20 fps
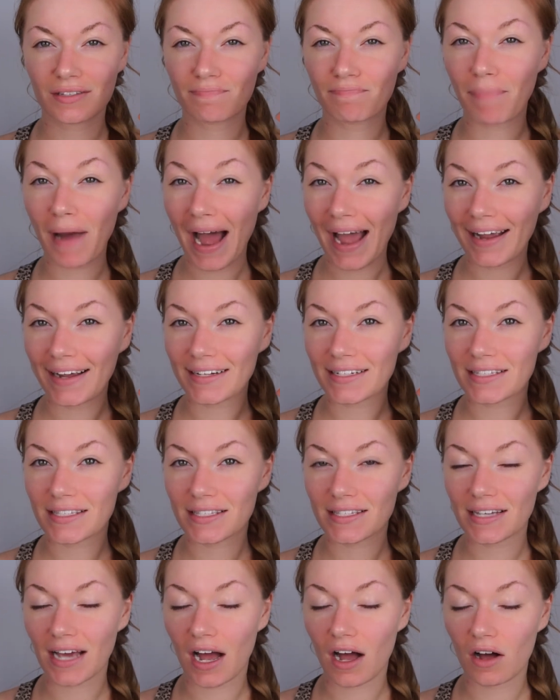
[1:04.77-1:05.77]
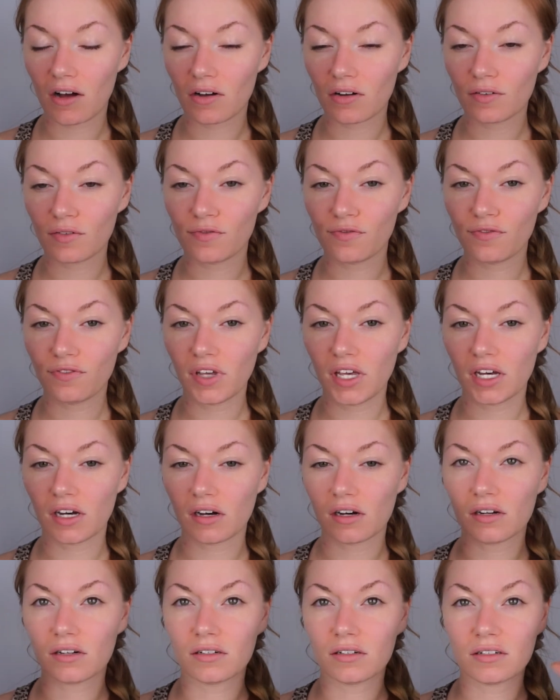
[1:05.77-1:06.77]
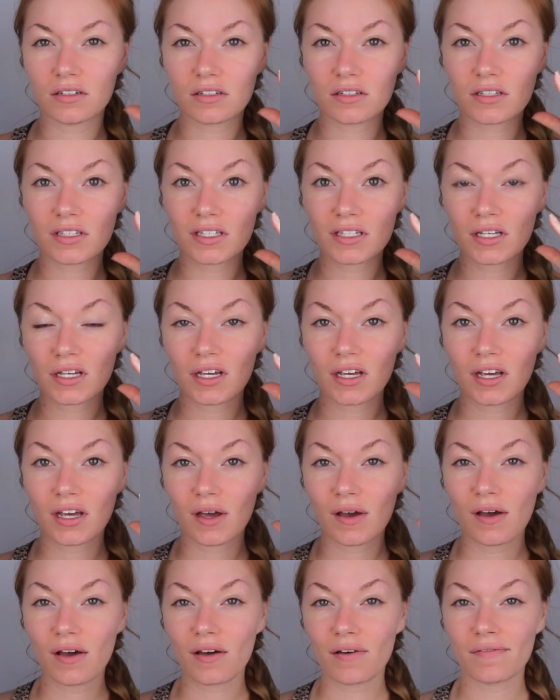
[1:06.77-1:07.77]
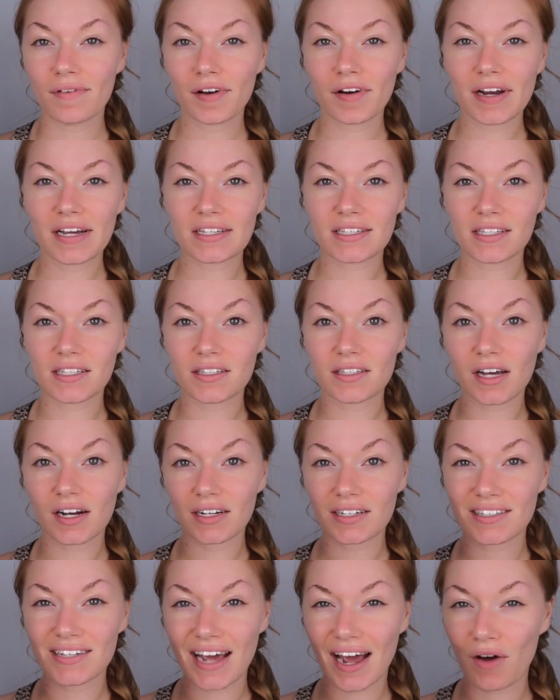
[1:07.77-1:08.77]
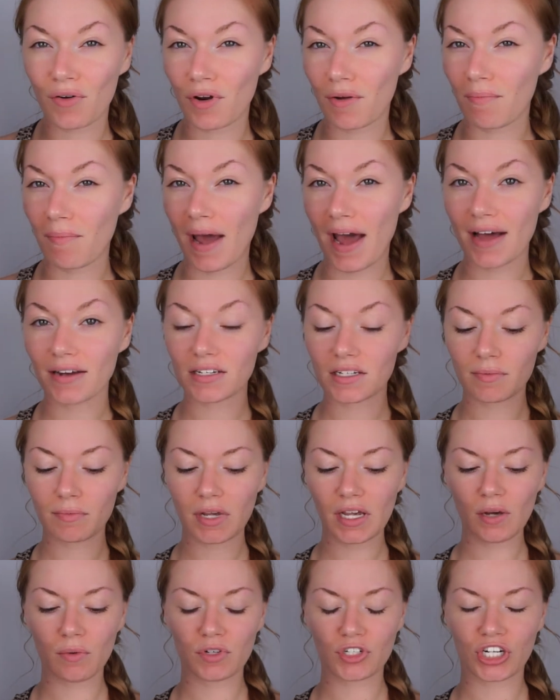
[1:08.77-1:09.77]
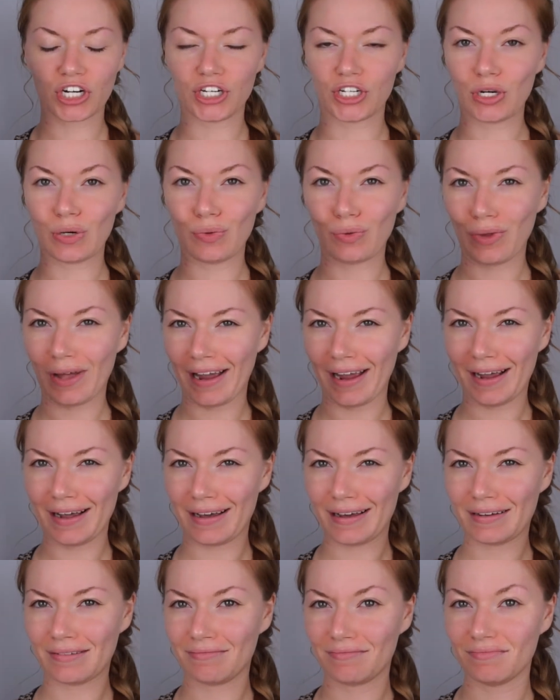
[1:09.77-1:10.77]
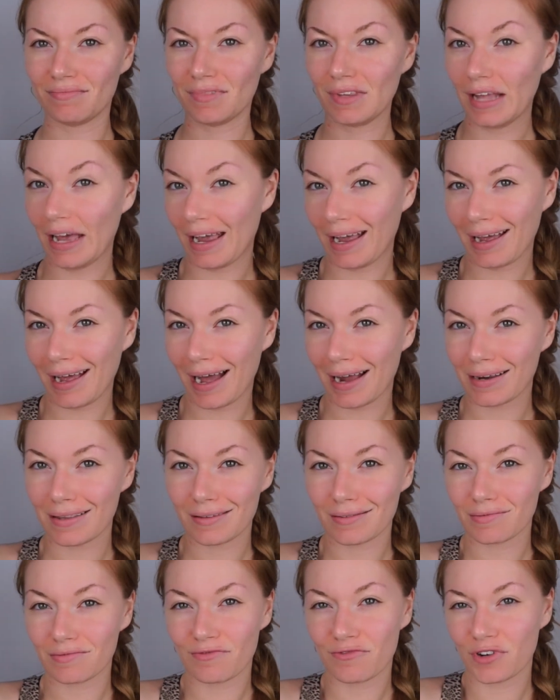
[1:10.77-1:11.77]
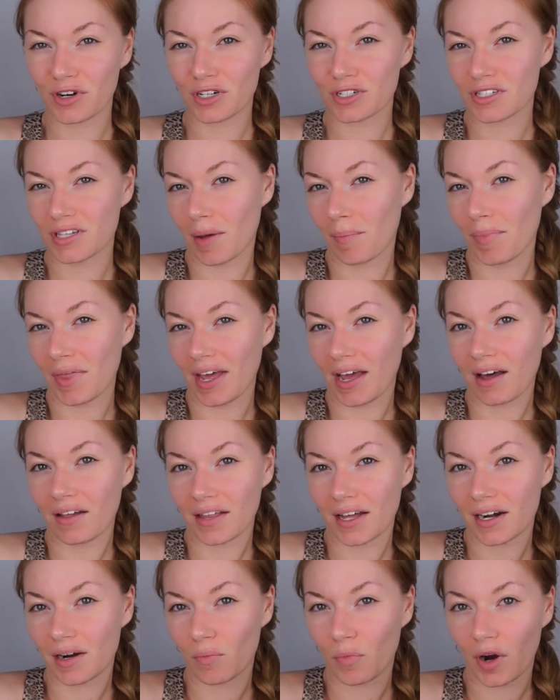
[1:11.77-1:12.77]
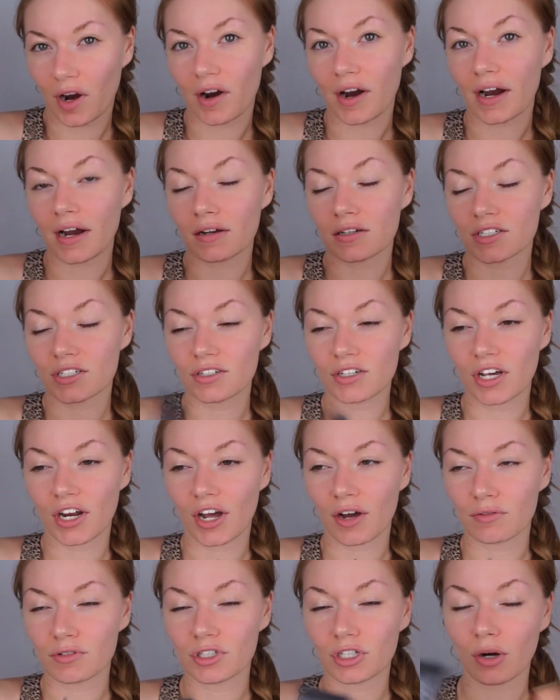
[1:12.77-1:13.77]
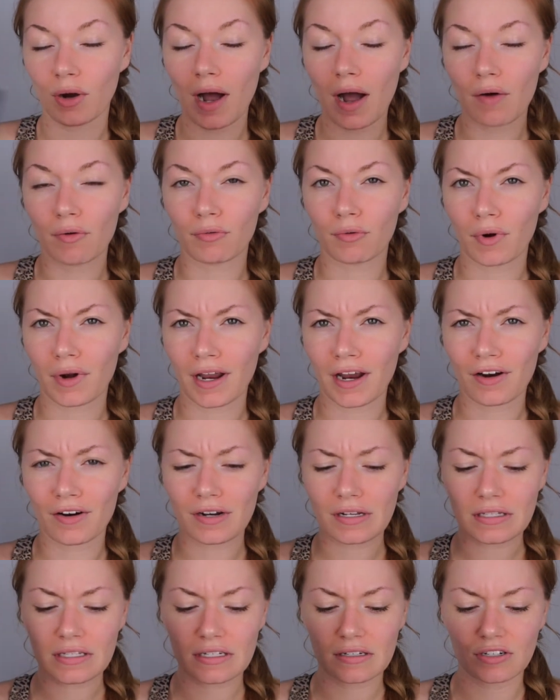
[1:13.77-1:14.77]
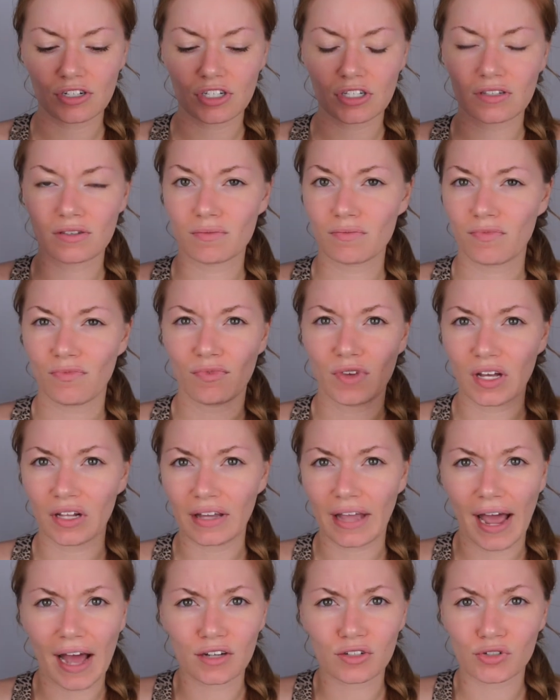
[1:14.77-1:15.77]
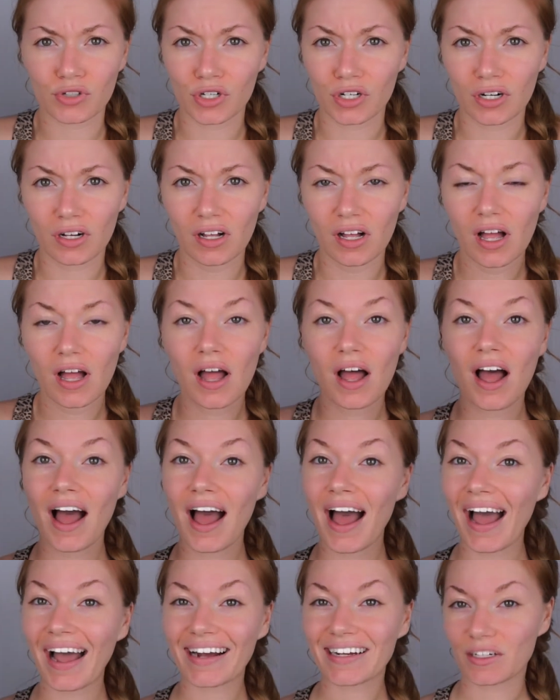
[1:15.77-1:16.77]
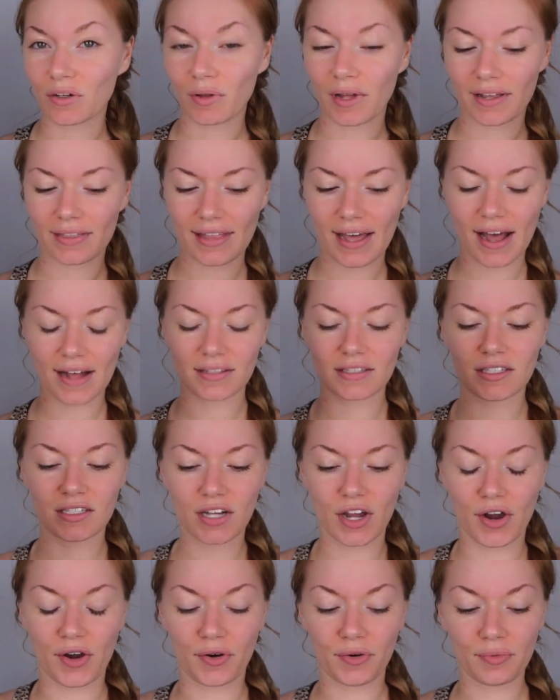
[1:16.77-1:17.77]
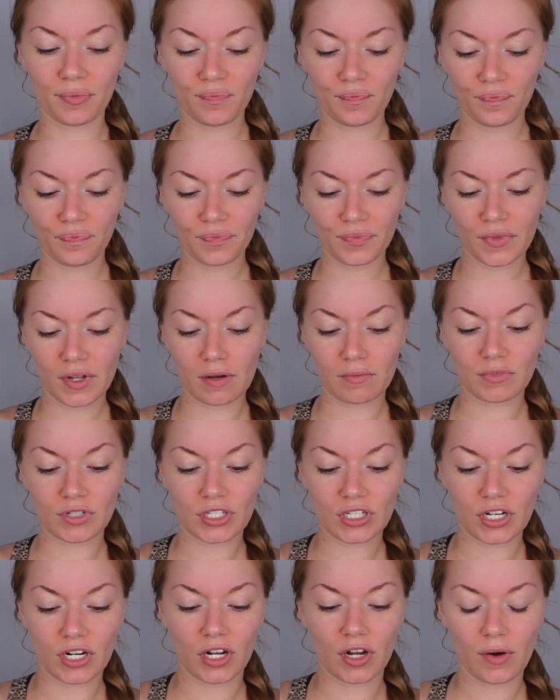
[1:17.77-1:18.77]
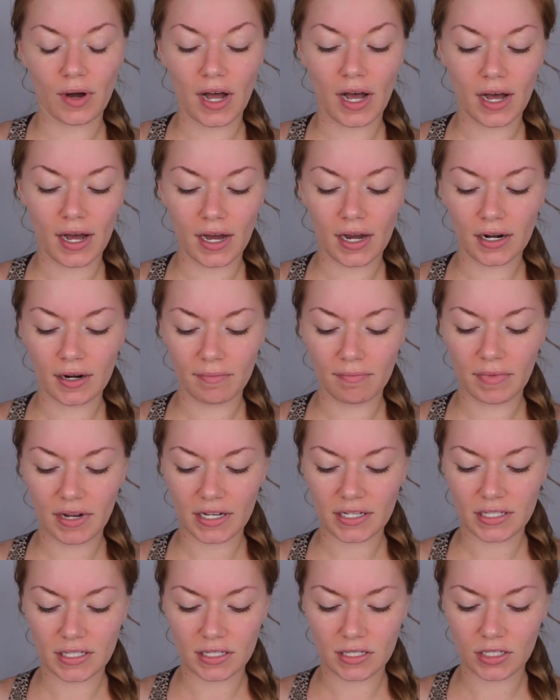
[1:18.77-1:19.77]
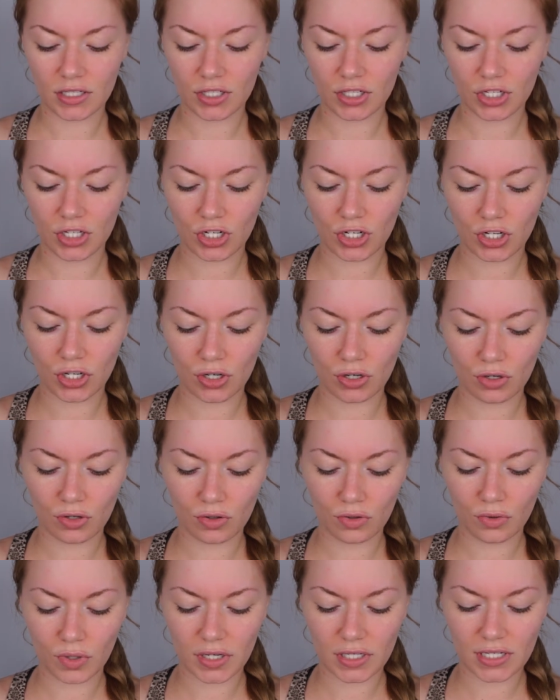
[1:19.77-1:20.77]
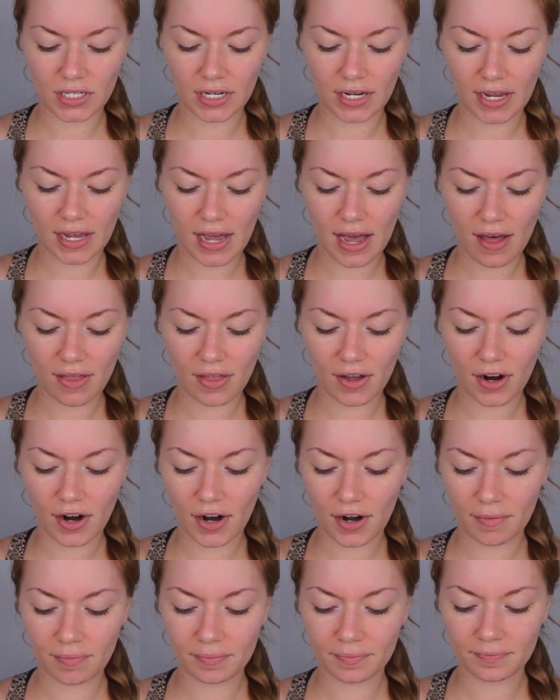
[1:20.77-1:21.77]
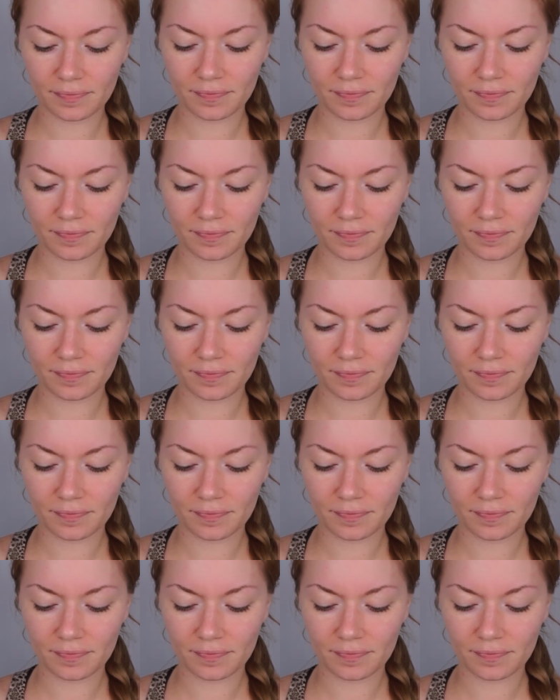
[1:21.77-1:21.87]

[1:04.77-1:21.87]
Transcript: by itself feels very sucked down and matte to me, which I don't like. Like for something that I'm wearing, you know, to go out and run errands and just feel natural, I don't like that. So I'm just going to go ahead and mix these two together.